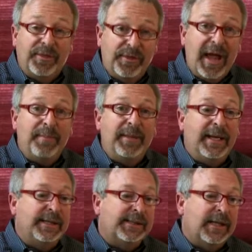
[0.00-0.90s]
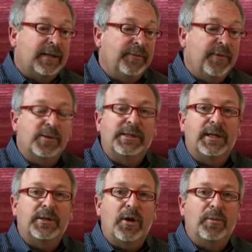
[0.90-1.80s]
That means that the folks at
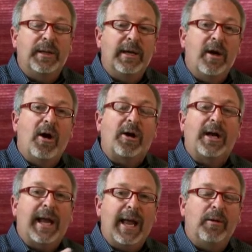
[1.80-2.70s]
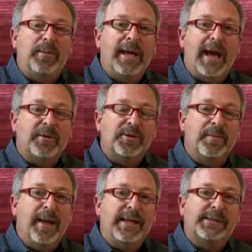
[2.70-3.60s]
Adobe are going to help me out to
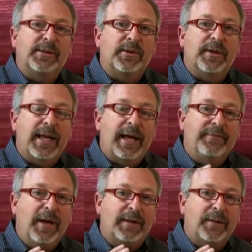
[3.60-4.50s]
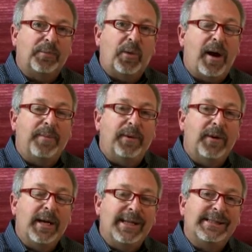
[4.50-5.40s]
make certain that I've got the
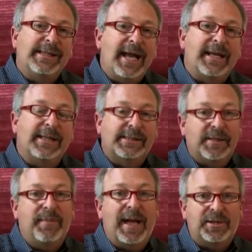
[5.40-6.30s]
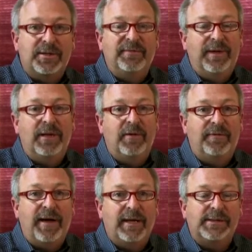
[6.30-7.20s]
proper settings to match the video
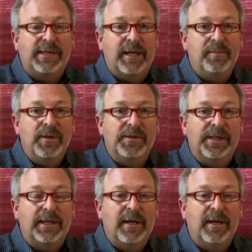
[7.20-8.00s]
files that I'm using.